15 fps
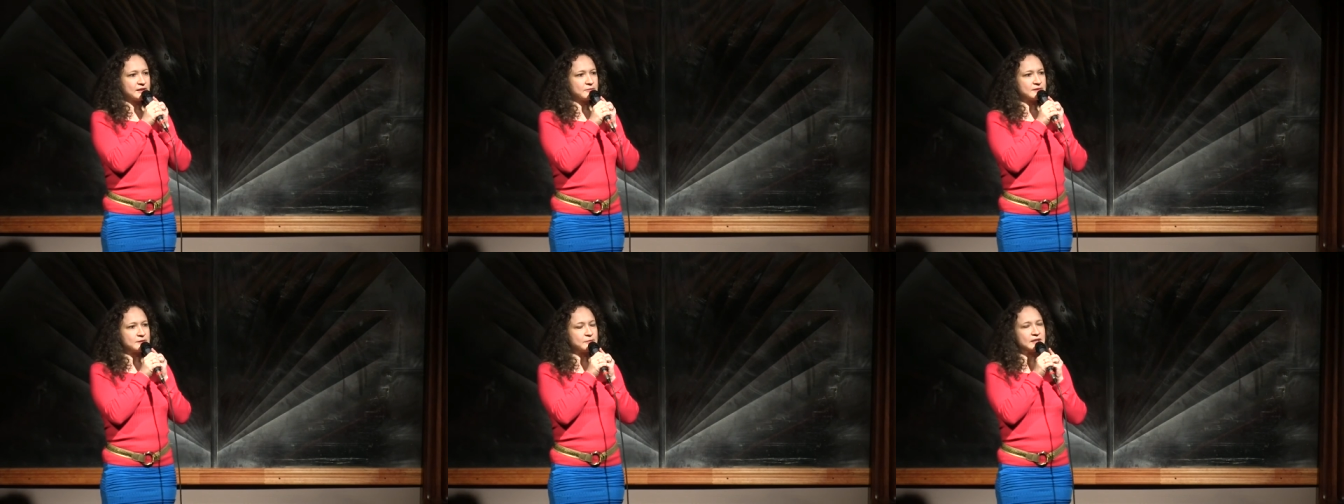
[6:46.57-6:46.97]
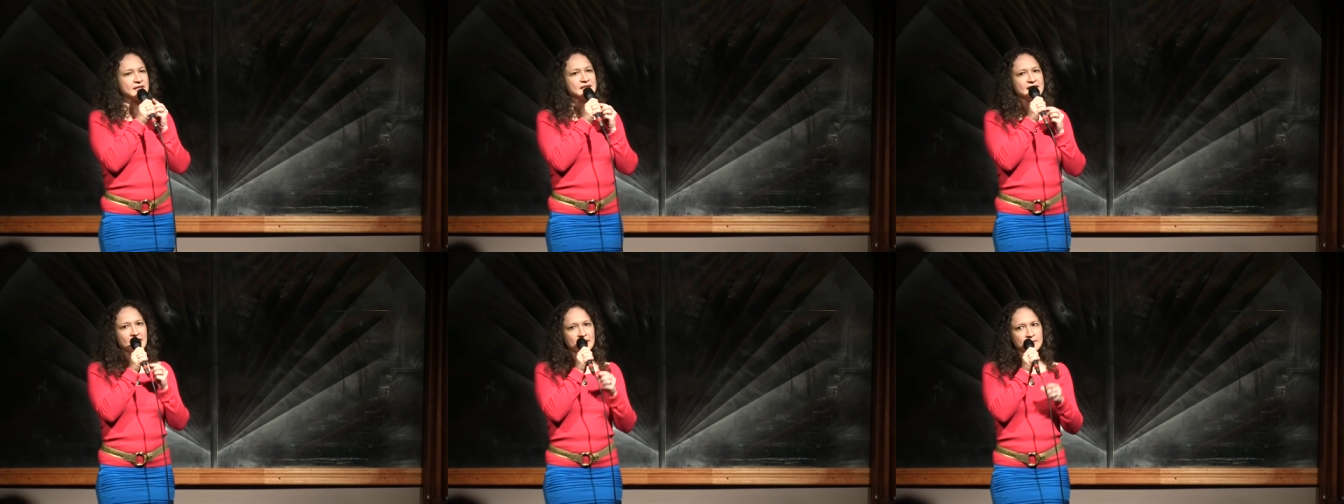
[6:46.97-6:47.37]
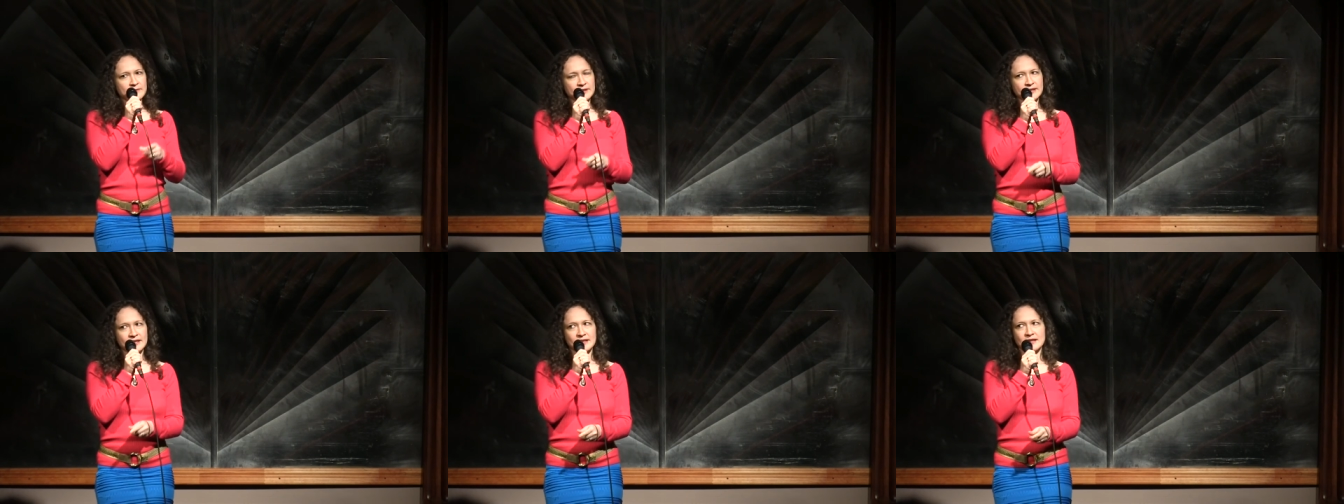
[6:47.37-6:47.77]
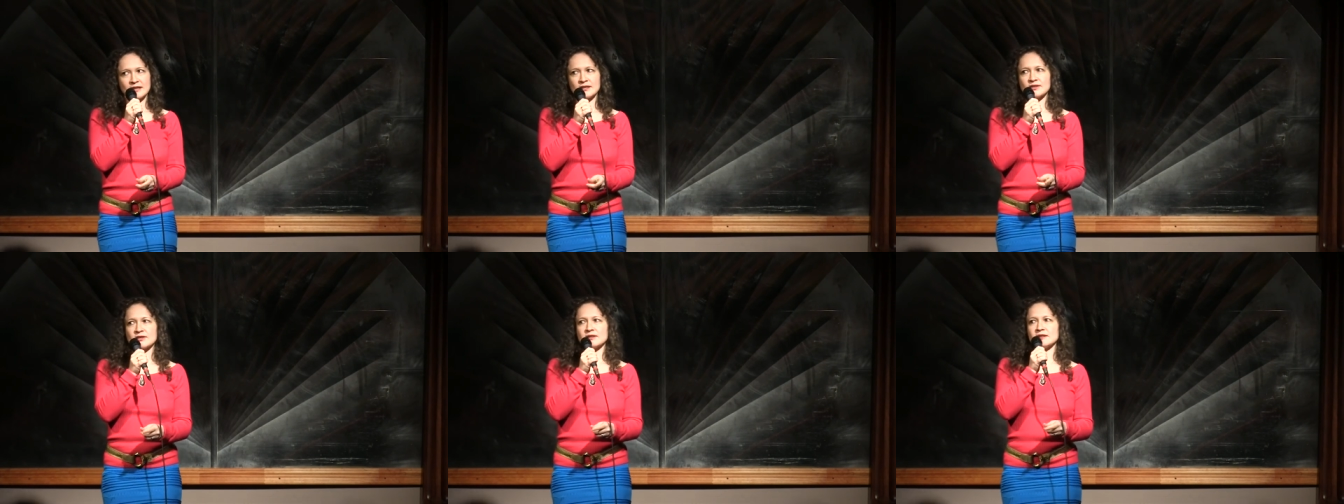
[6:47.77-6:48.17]
was one time when I
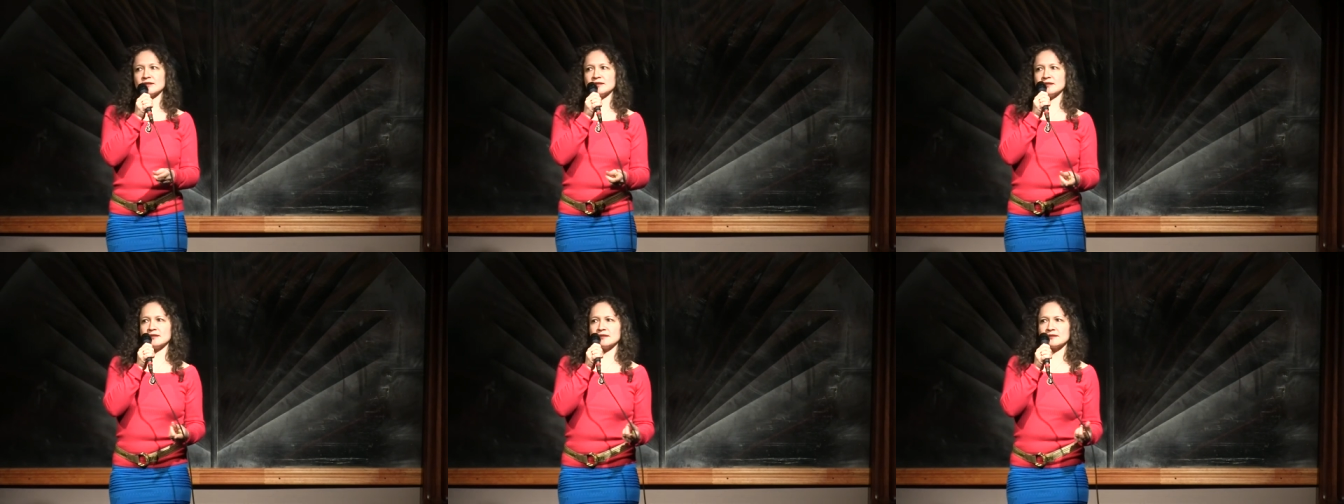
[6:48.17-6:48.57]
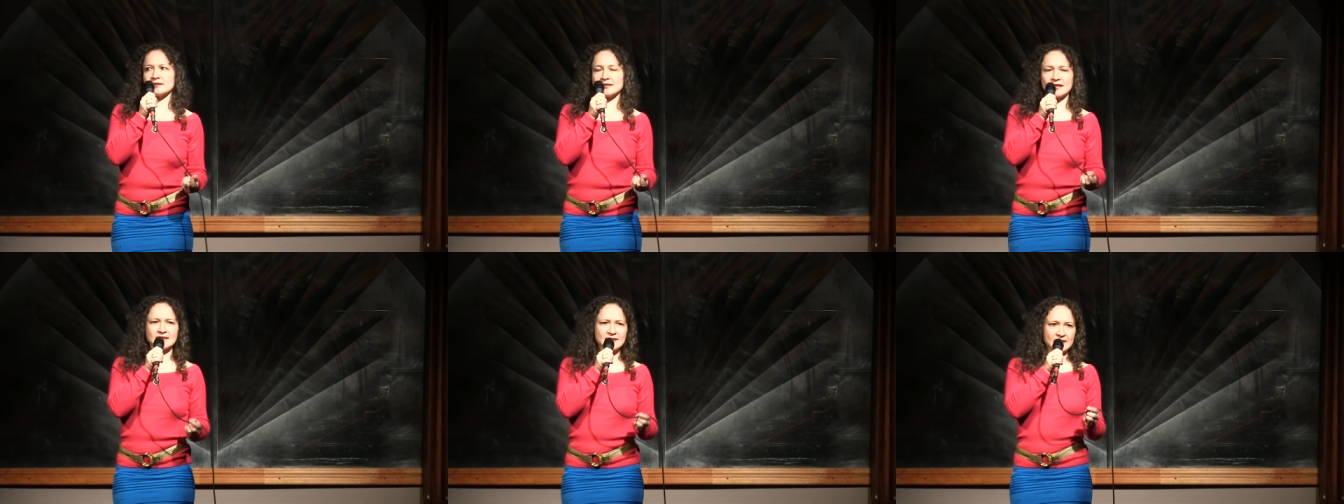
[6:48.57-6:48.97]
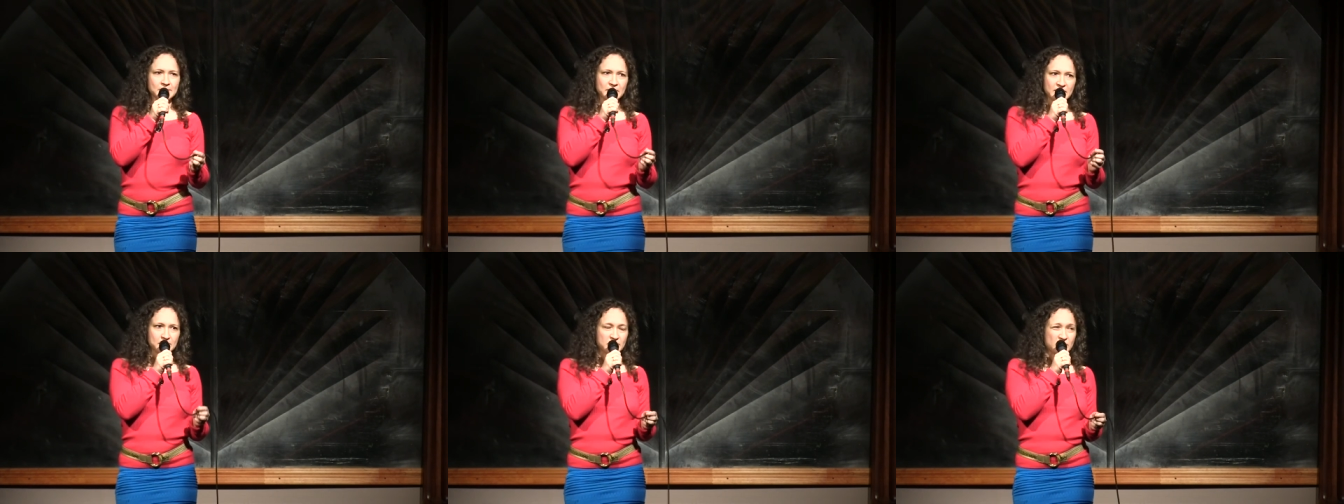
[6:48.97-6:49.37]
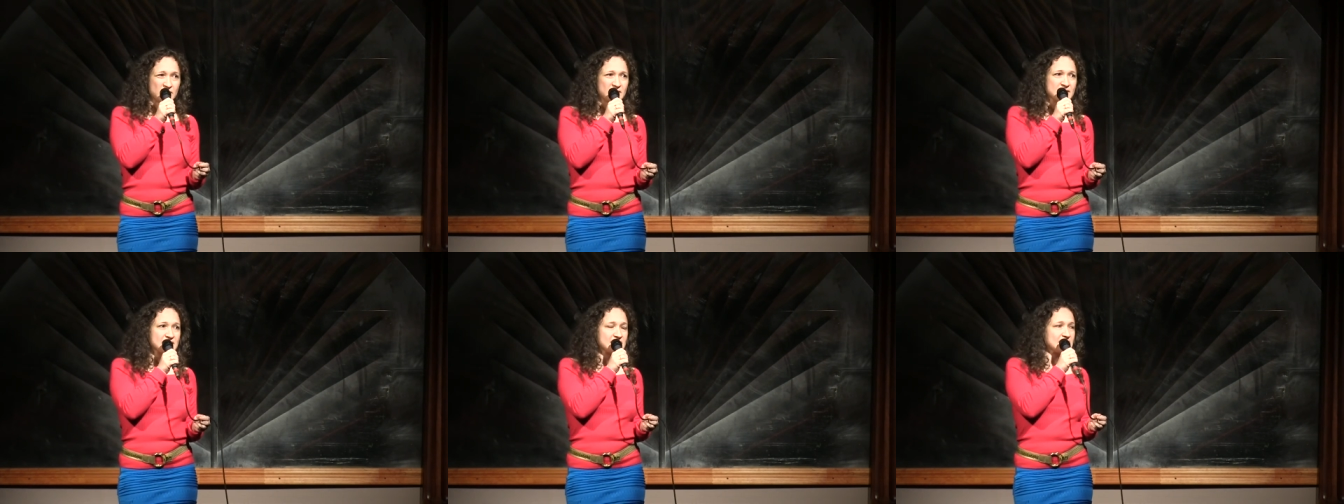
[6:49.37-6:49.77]
actually insulted my
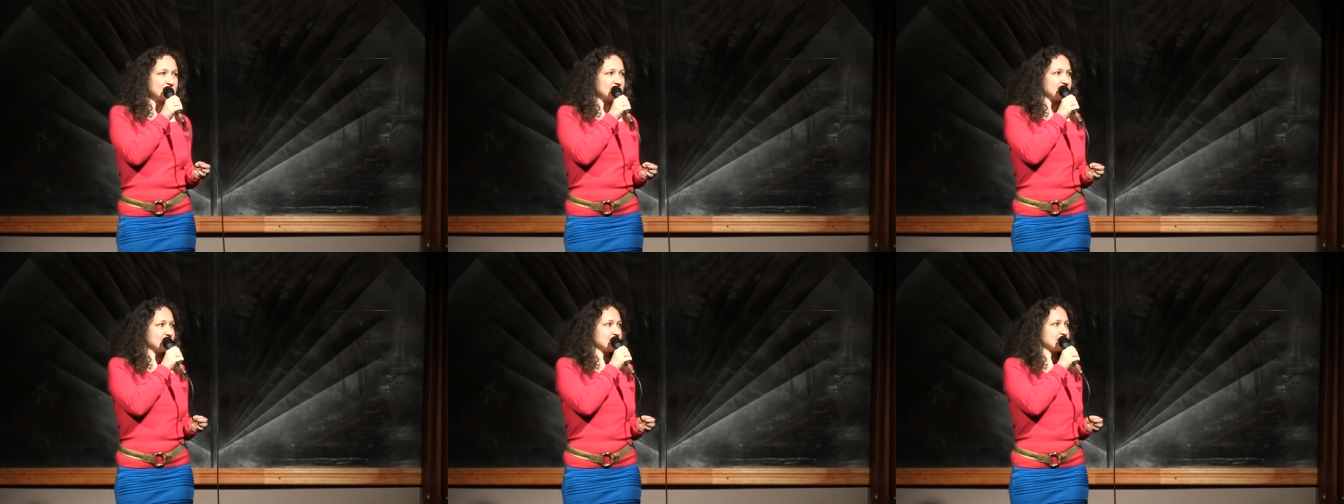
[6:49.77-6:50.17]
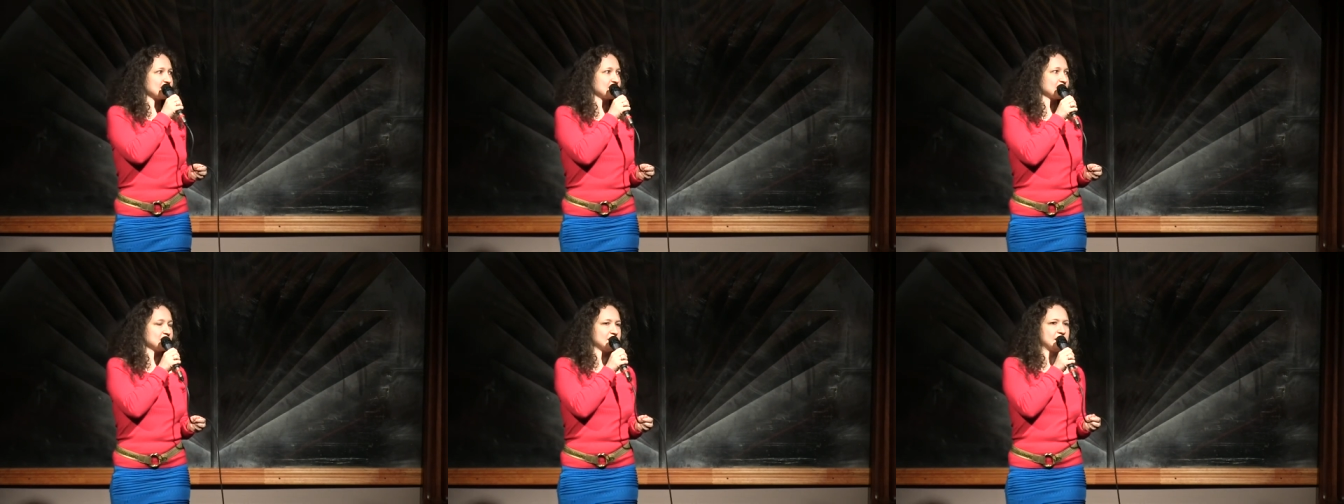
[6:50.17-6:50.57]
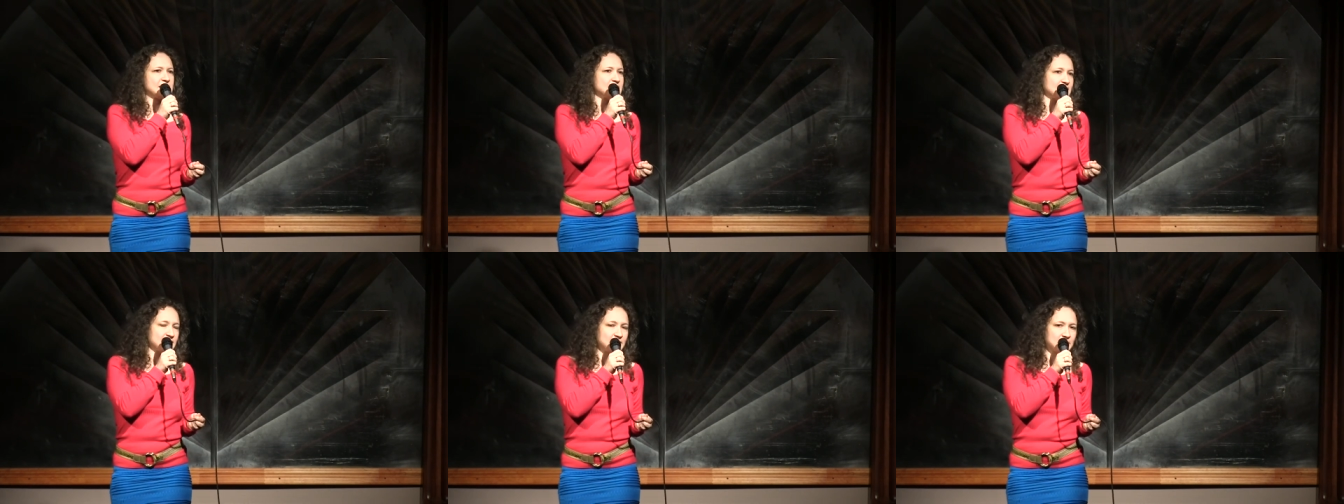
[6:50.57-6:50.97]
boss, and, well, I didn't